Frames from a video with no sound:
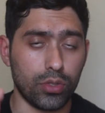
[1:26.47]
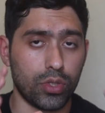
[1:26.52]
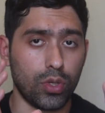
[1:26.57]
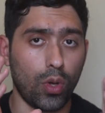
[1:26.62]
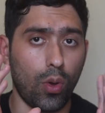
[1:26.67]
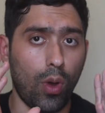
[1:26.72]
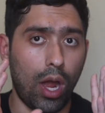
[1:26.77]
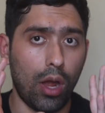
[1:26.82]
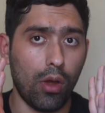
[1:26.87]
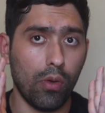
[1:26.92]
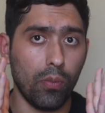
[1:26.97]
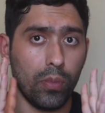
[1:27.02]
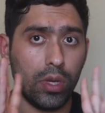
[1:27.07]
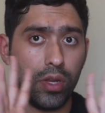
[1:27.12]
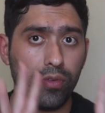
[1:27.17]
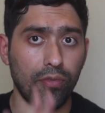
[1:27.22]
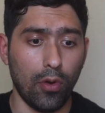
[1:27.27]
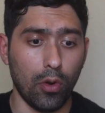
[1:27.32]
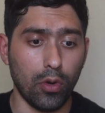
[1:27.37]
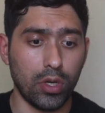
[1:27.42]
so I'm gonna
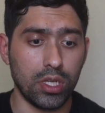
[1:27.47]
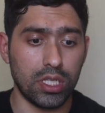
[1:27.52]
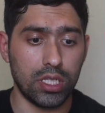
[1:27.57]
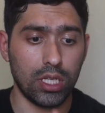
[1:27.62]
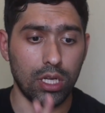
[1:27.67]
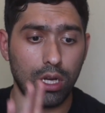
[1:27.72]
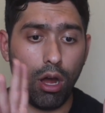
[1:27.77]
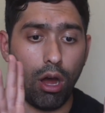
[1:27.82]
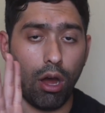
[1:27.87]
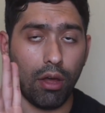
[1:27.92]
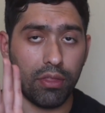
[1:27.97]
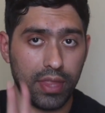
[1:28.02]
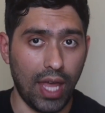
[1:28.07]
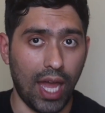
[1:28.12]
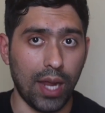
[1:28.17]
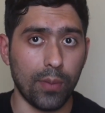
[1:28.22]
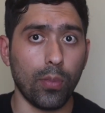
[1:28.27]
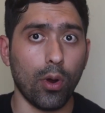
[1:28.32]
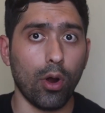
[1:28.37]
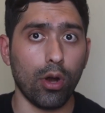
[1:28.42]
be focusing on
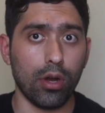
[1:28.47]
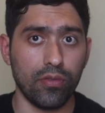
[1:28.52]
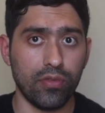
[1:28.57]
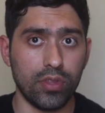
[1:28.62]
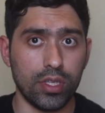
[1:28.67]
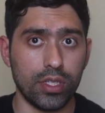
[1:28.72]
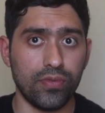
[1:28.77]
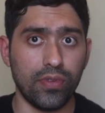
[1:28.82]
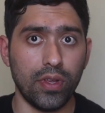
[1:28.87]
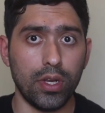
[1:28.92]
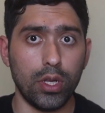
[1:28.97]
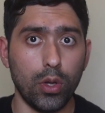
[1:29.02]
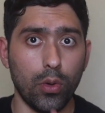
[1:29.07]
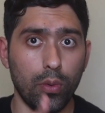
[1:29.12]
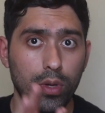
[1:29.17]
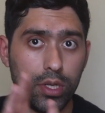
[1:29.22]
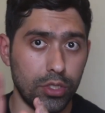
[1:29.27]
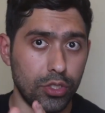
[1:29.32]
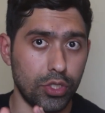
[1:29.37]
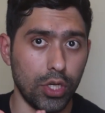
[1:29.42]
that part of this
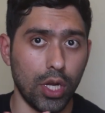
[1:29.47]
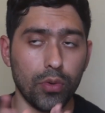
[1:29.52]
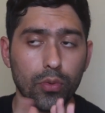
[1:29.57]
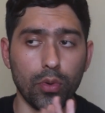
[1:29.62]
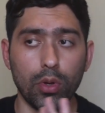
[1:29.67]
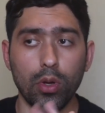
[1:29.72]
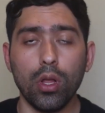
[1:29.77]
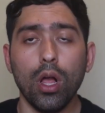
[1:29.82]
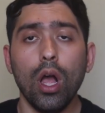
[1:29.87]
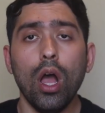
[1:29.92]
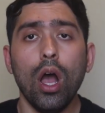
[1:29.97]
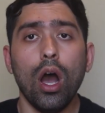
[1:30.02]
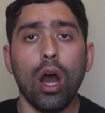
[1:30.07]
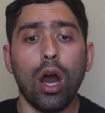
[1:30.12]
video in general.